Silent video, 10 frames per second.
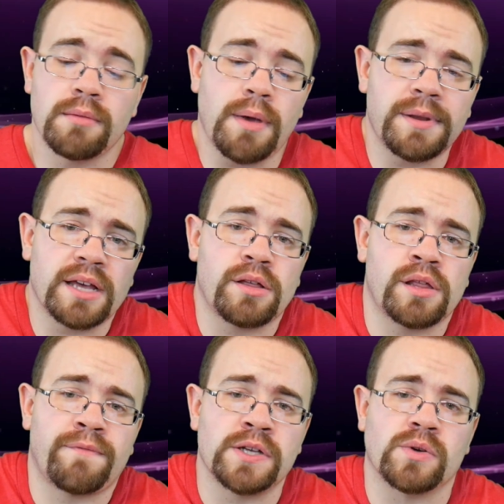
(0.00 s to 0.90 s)
Maybe take a
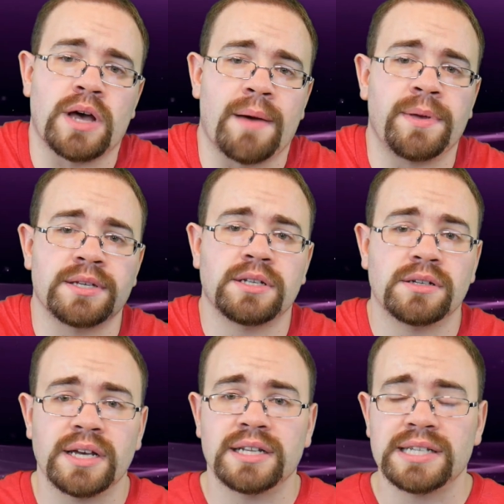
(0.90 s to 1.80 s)
look at the physical copy, because it
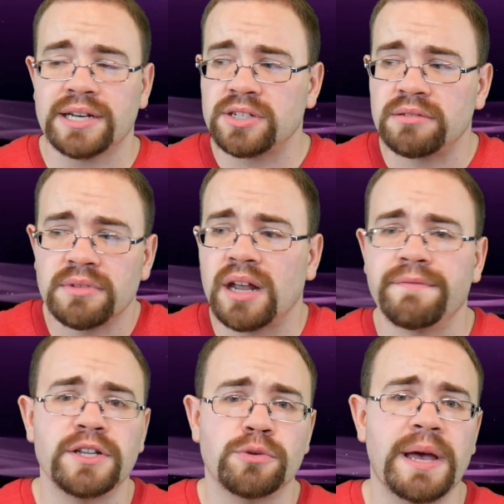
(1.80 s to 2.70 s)
looks like it's actually kind
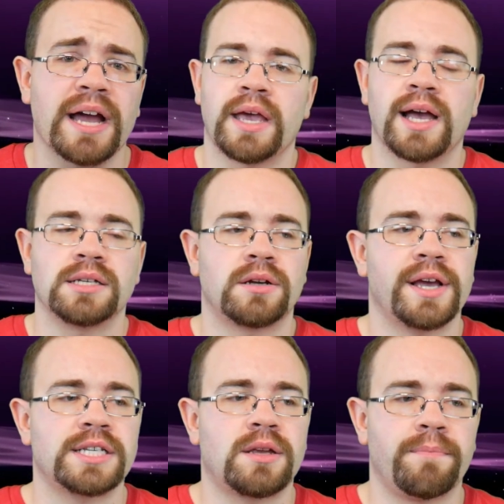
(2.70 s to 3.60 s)
of feature-packed. And guys, our
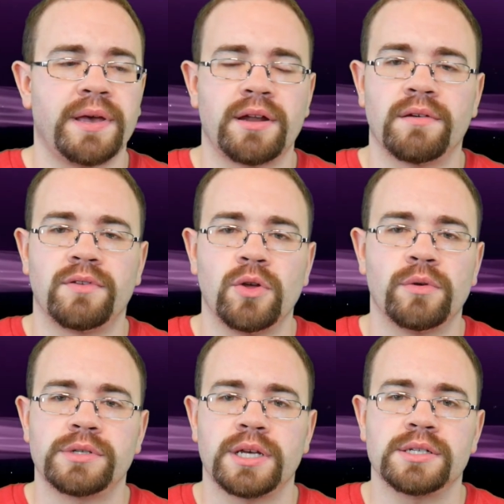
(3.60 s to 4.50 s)
next bit of
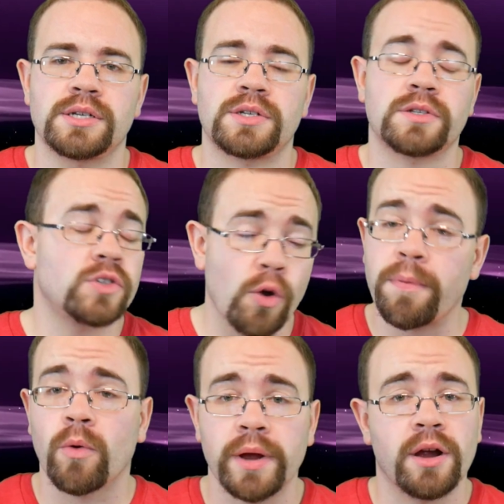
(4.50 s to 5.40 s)
news is
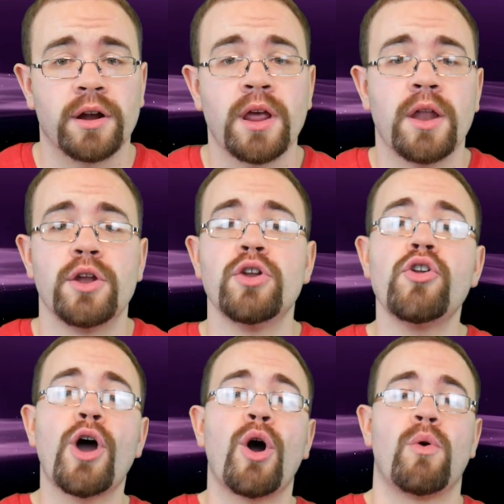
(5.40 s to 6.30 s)
super weird.
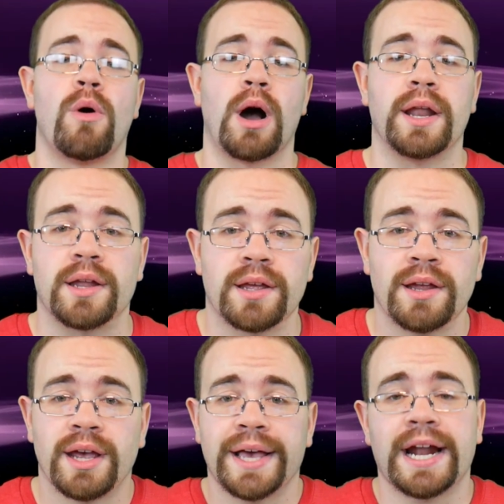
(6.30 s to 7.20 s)
No one,
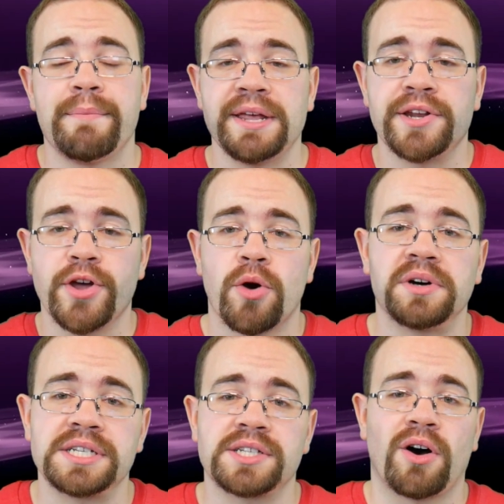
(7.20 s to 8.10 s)
and I mean no
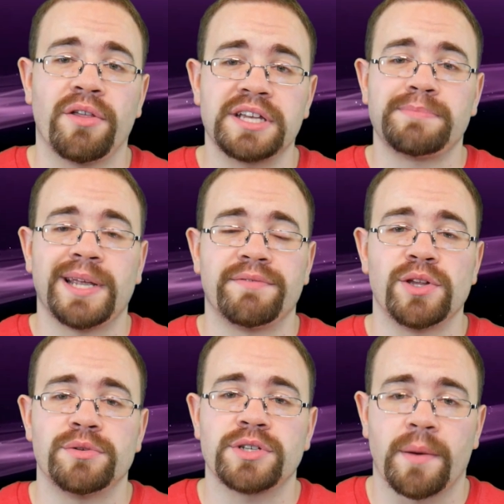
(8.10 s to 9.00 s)
one, saw this bit of
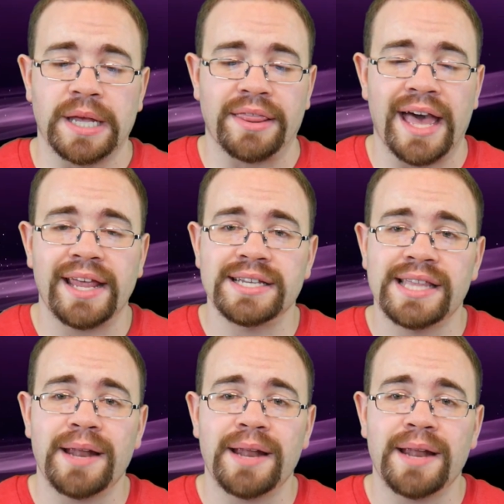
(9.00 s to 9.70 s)
news coming, and that is